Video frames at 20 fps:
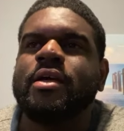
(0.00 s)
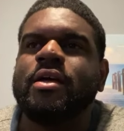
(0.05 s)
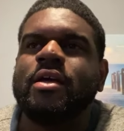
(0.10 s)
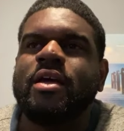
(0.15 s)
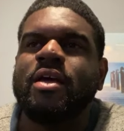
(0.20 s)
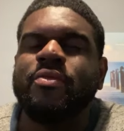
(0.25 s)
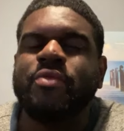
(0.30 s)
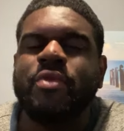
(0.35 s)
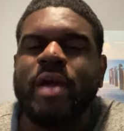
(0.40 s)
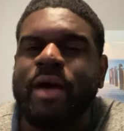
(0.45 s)

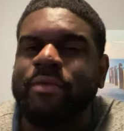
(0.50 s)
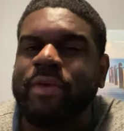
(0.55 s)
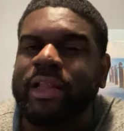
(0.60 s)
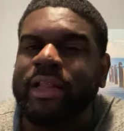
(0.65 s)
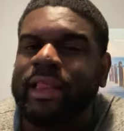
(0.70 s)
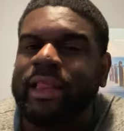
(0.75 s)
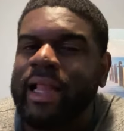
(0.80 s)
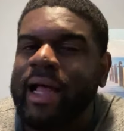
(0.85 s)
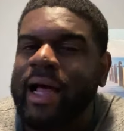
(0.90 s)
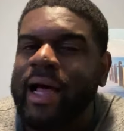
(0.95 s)
if you have a
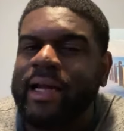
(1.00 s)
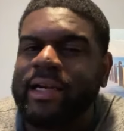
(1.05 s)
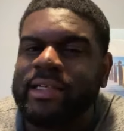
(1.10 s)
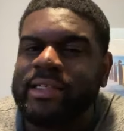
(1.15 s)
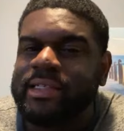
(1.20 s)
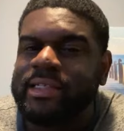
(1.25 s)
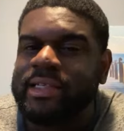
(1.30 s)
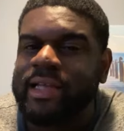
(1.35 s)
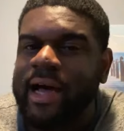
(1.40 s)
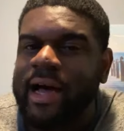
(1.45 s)
lot of
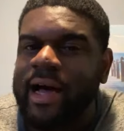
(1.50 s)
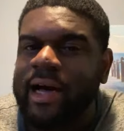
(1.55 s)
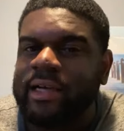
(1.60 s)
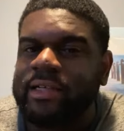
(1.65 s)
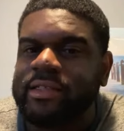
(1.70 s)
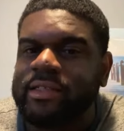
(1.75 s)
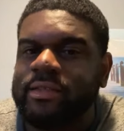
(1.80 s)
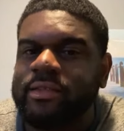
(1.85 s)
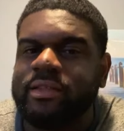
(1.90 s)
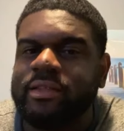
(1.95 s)
stocks,